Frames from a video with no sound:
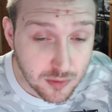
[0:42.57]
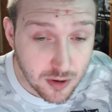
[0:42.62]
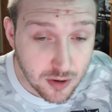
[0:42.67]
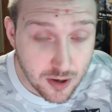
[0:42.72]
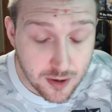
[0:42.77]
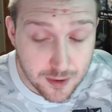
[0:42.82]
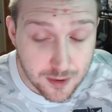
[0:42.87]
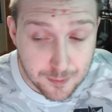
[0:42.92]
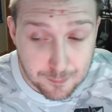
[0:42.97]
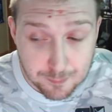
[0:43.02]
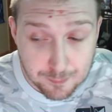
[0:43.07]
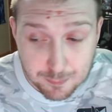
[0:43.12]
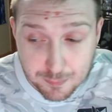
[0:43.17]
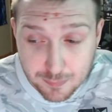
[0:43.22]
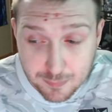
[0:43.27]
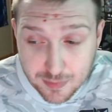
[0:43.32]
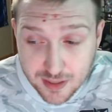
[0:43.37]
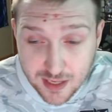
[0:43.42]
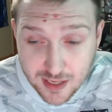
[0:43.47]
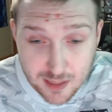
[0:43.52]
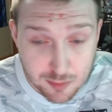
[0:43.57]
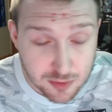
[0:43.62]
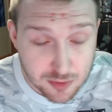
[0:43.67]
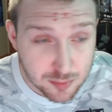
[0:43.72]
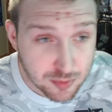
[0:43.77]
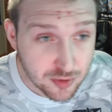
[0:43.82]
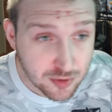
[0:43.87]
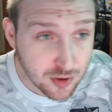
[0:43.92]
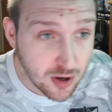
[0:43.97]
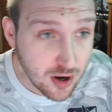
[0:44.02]
Um, being able to
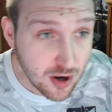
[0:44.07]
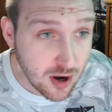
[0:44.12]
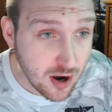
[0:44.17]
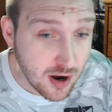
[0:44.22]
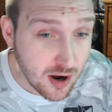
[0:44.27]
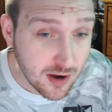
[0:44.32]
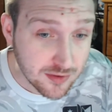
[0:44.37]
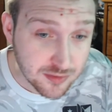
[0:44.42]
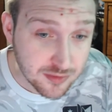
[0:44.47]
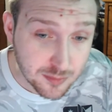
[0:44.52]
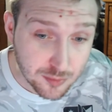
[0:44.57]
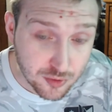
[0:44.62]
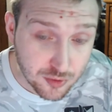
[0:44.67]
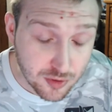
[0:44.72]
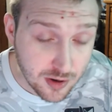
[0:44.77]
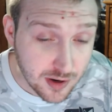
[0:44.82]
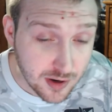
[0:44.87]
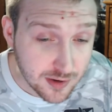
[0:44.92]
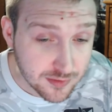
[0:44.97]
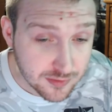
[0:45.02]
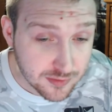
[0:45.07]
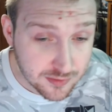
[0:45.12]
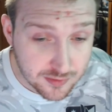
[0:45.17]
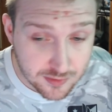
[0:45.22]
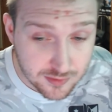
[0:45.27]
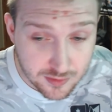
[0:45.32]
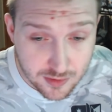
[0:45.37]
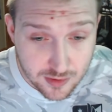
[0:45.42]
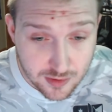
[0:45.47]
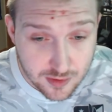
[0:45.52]
put an awesome
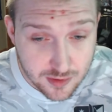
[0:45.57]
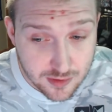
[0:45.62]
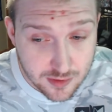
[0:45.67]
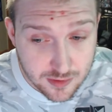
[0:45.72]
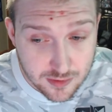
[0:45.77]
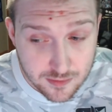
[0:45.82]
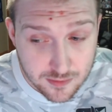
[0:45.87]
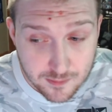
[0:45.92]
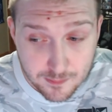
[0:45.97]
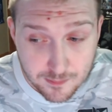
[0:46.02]
cross in